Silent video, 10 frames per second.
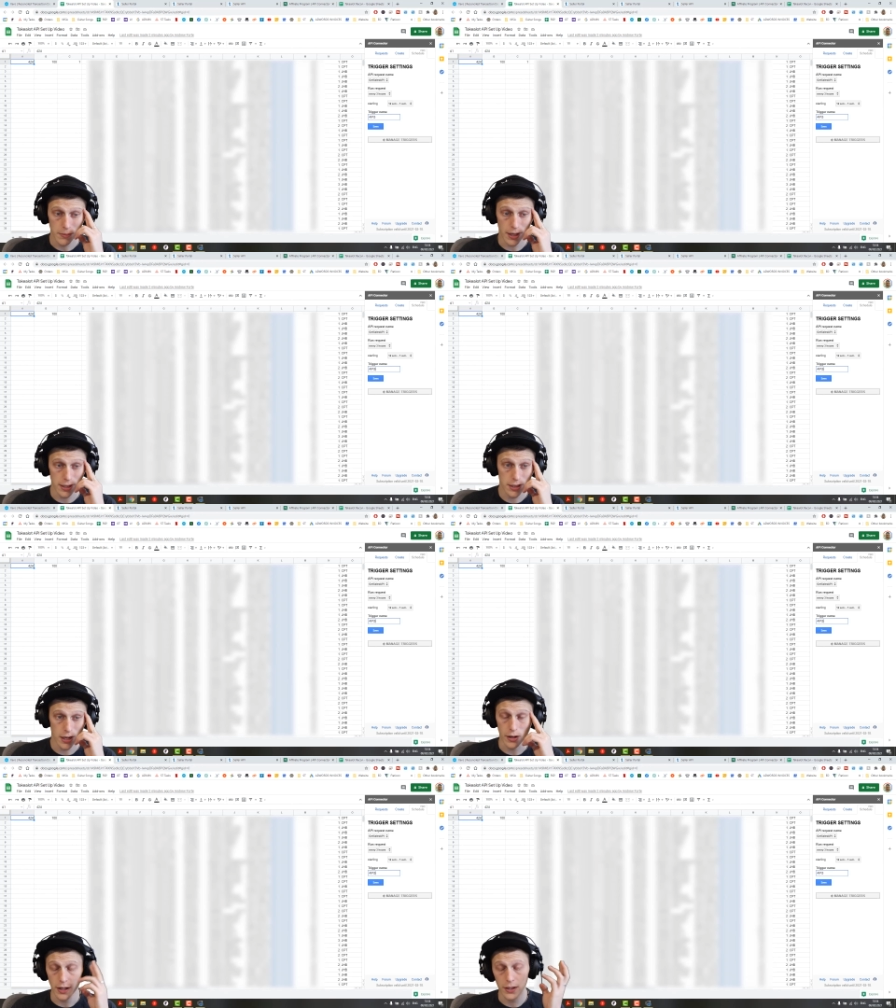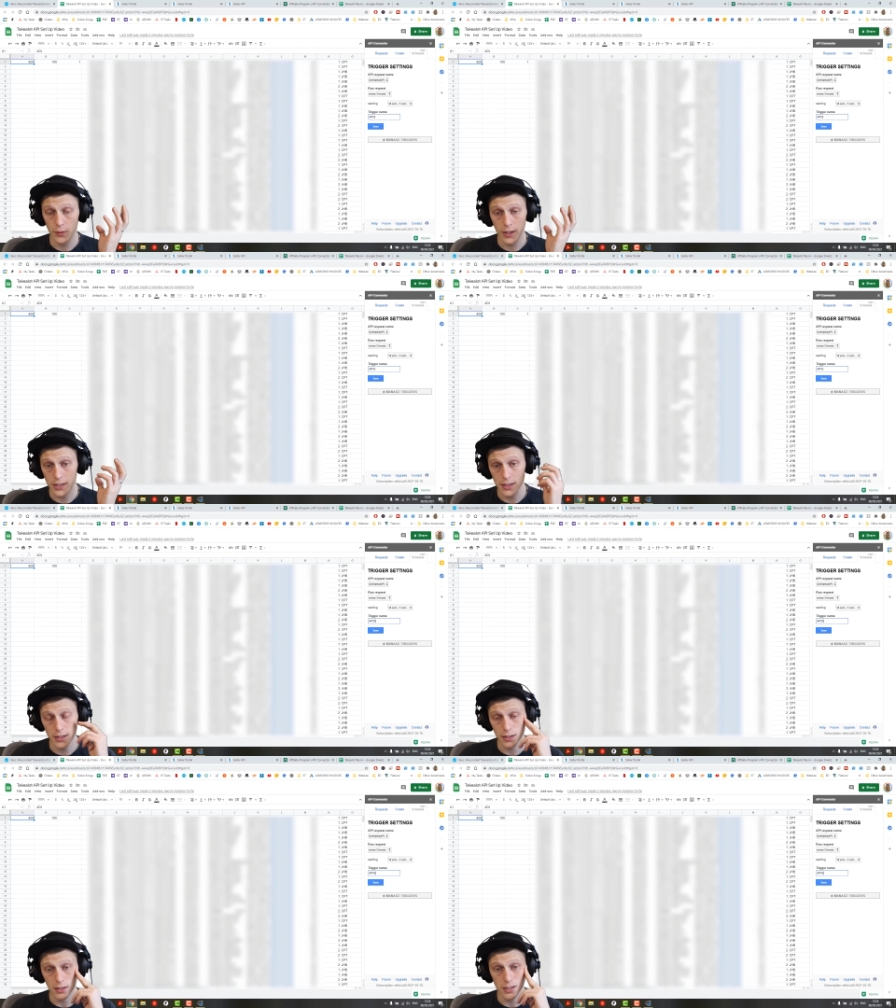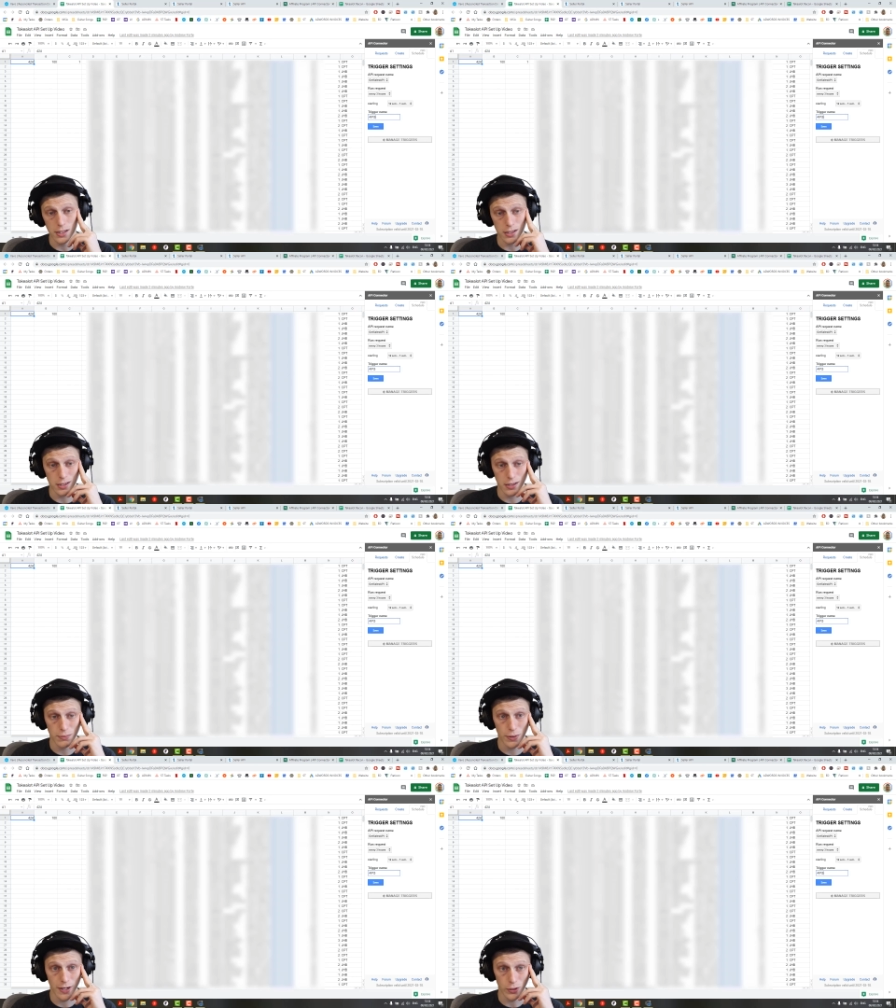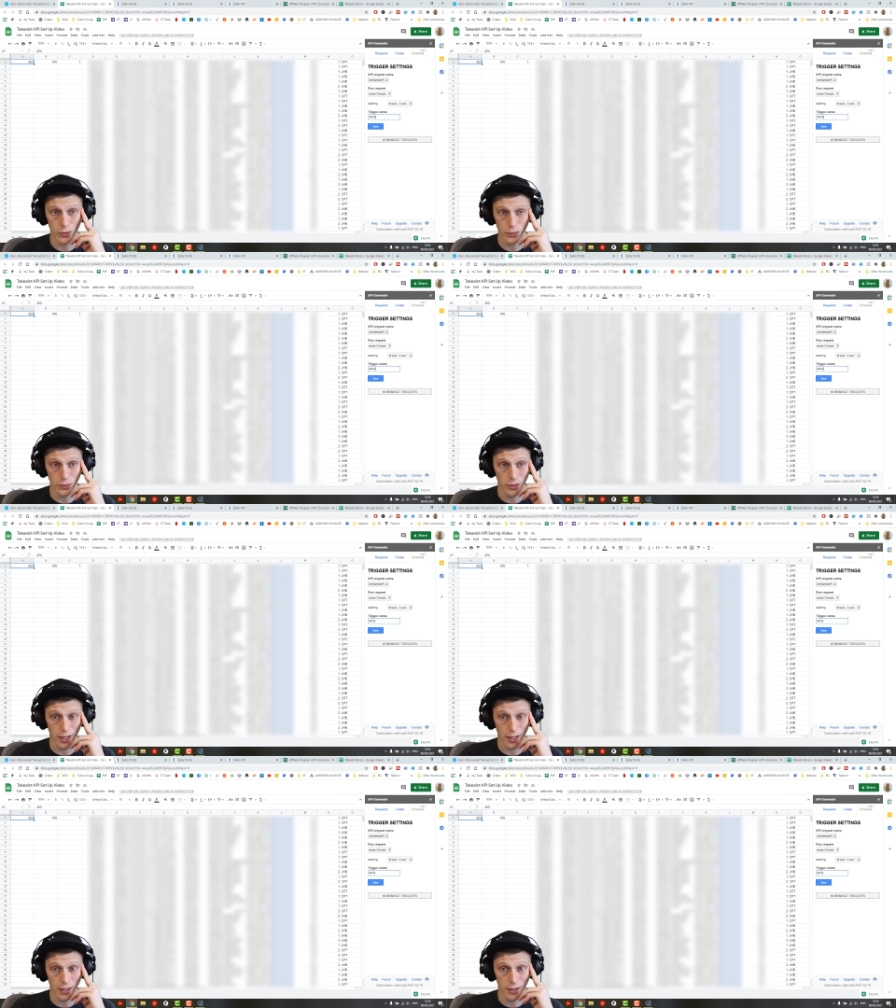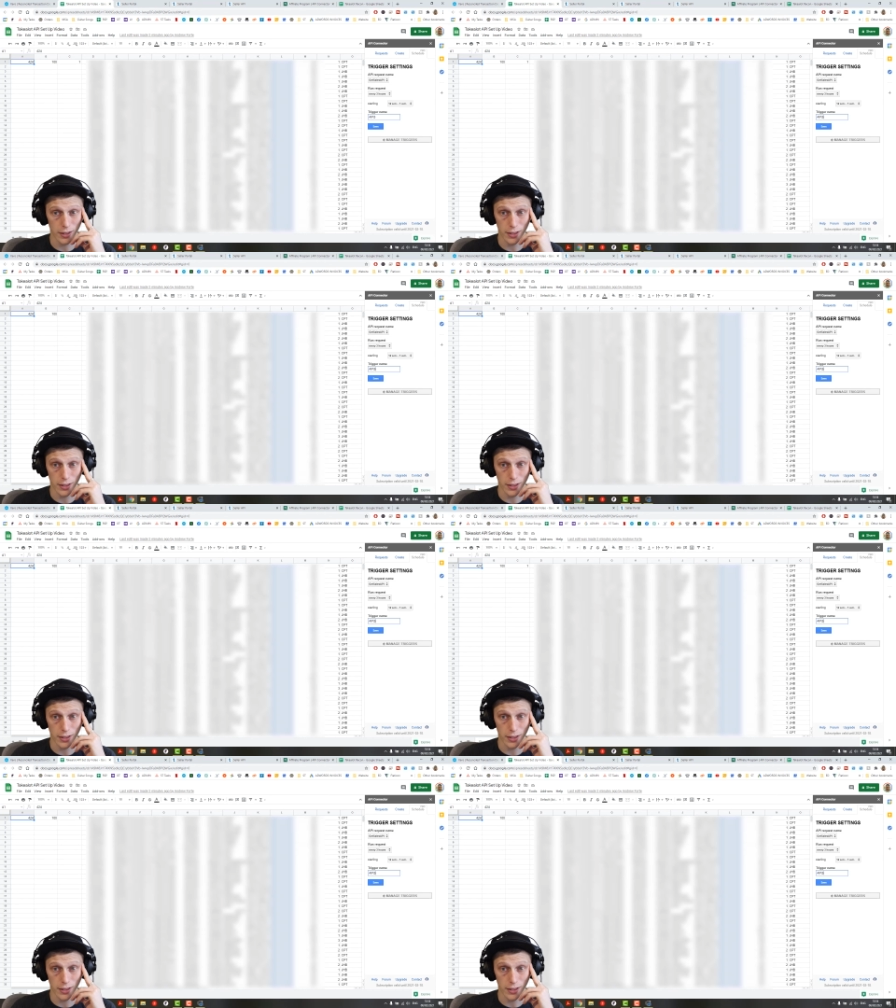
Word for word: But yeah, otherwise, this is pretty cool uh,